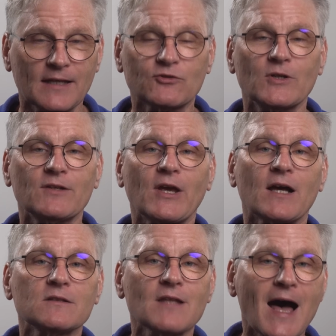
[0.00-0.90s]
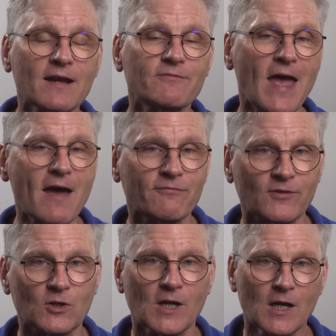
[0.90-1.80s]
It's going to take a lot of
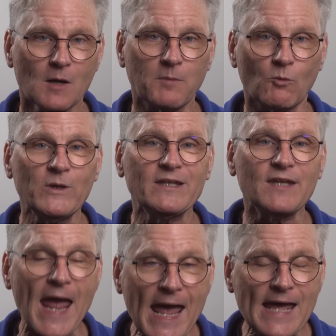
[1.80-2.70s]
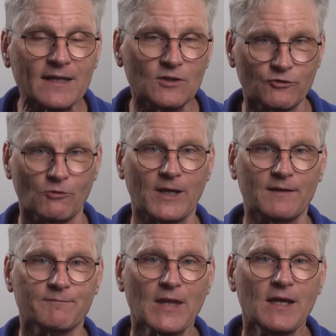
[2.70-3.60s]
effort, but we can do it
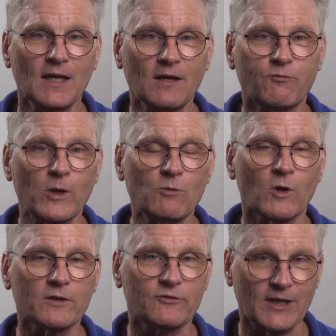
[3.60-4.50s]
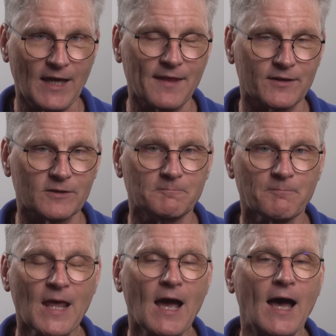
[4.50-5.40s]
if we work together.
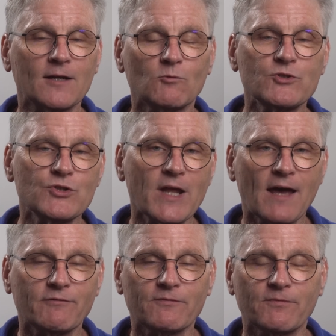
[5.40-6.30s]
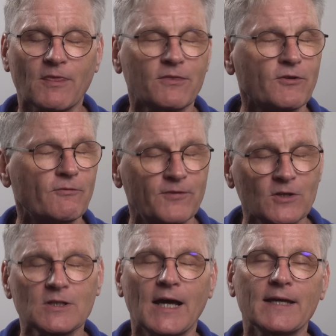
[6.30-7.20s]
I don't want you to
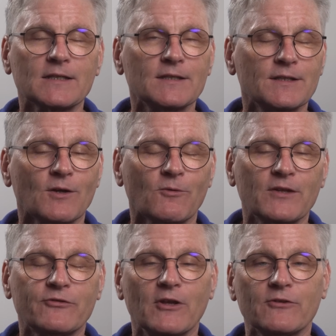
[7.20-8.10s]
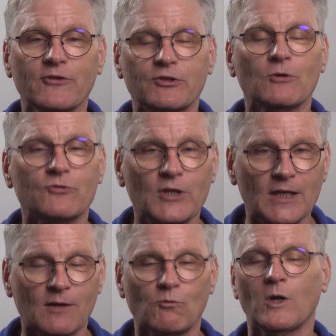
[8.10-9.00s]
feel like, this is
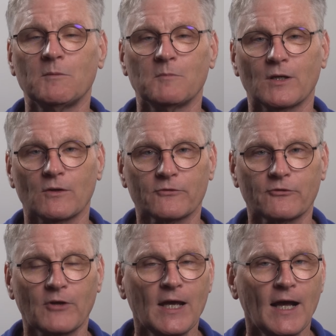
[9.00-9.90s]
tilting at windmills.